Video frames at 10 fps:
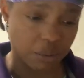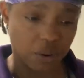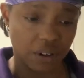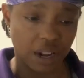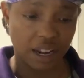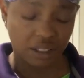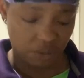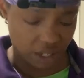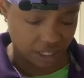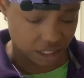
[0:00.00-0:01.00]
board. I didn't
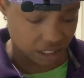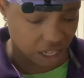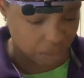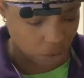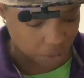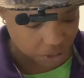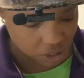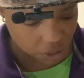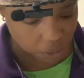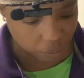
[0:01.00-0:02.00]
realize that this cutting board was
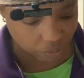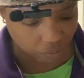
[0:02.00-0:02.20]
so